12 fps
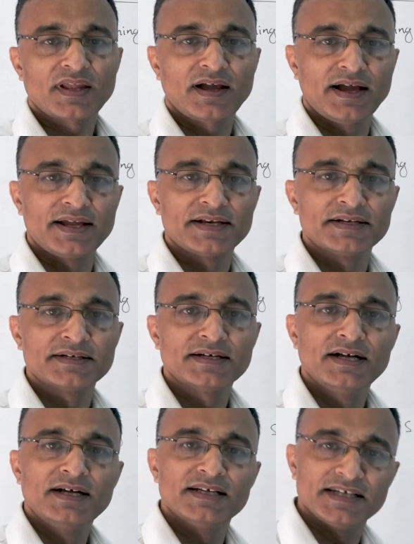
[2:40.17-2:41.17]
and
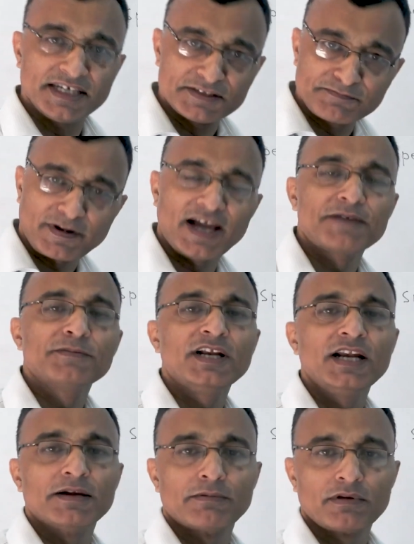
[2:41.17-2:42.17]
in
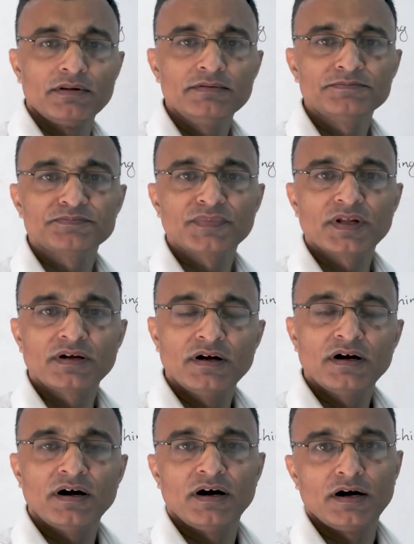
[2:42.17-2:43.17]
primary level,
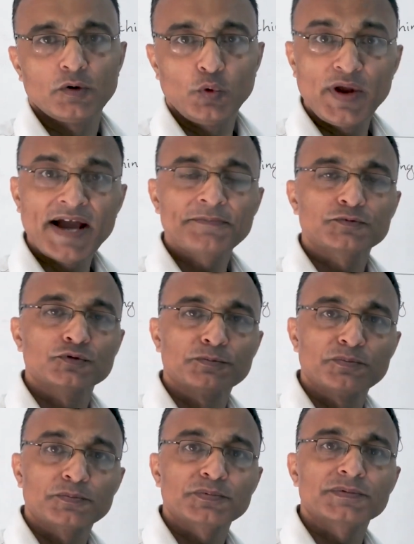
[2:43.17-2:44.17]
we have
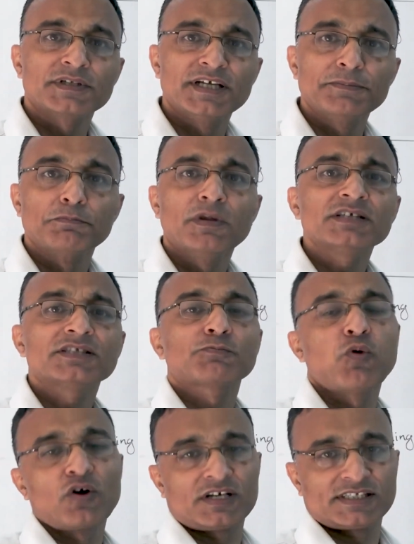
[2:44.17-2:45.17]
to give much
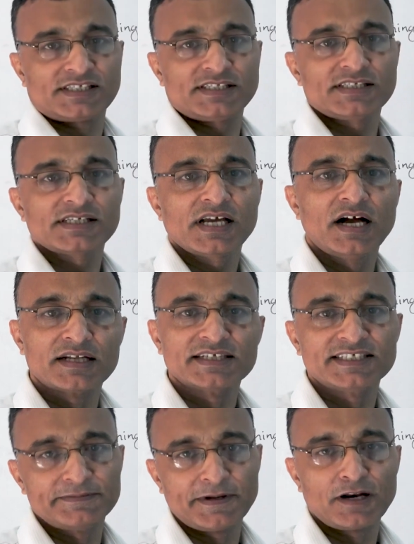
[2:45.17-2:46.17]
focus
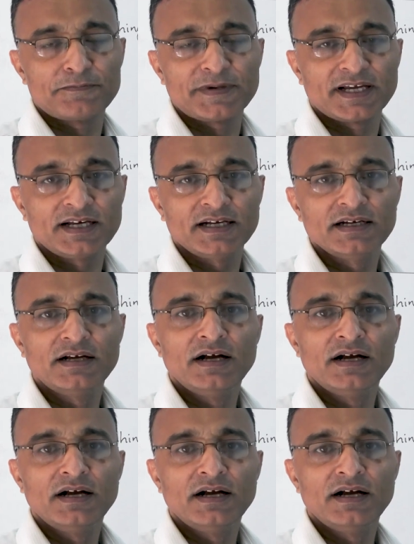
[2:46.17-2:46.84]
on developing